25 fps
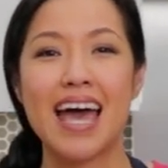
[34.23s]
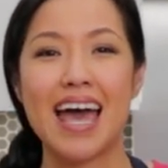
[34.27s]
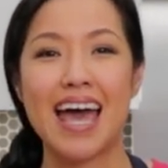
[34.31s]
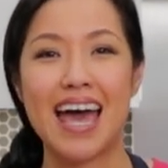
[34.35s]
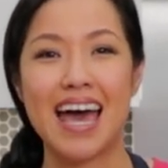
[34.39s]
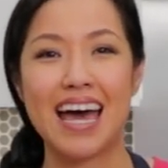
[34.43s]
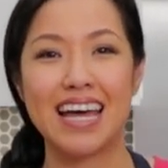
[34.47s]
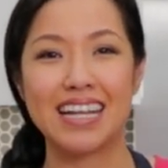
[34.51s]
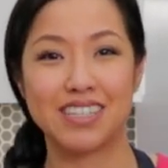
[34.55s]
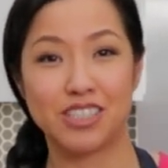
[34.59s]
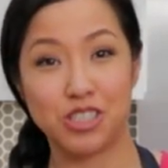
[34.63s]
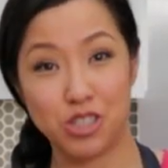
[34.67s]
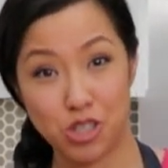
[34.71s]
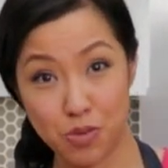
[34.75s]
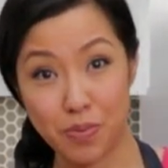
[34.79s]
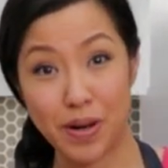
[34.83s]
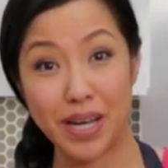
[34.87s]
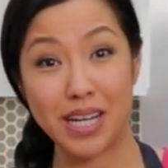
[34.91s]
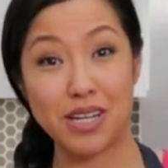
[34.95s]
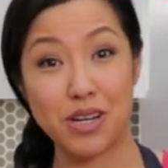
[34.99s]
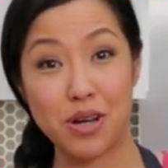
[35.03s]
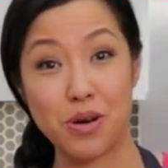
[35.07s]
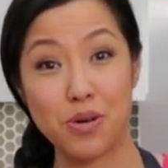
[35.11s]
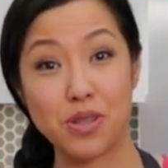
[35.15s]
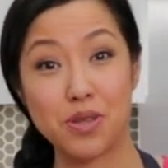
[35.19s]
And you
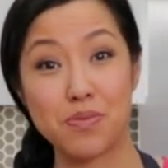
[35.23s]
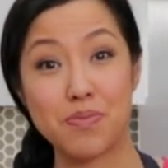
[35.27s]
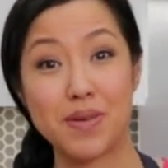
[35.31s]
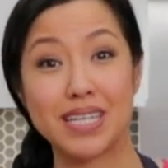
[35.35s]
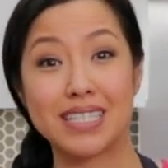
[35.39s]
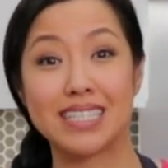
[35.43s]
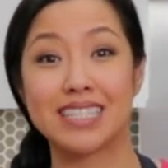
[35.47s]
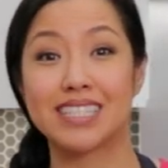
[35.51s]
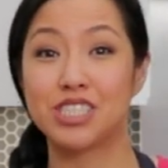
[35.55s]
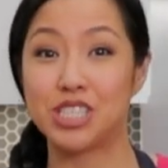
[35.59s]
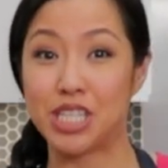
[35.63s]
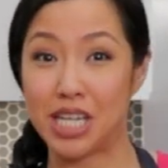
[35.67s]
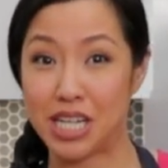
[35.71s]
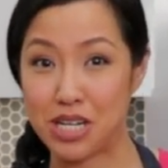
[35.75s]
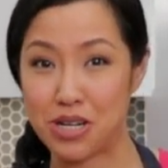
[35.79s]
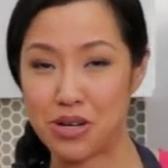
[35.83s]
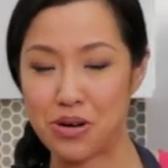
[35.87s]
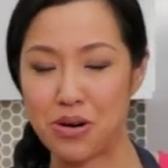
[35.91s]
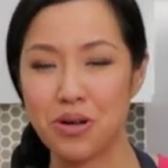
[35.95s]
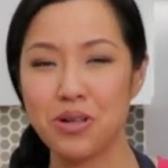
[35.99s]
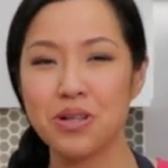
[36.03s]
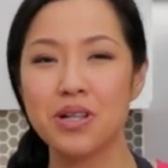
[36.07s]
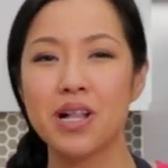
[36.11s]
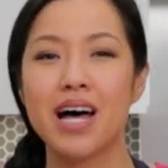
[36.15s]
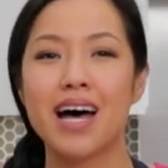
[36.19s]
might know them as
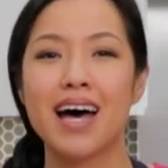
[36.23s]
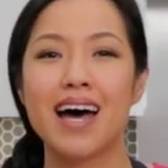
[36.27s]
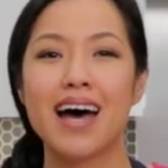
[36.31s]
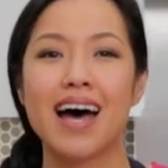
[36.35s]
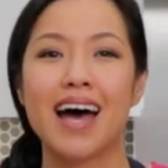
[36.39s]
cendol.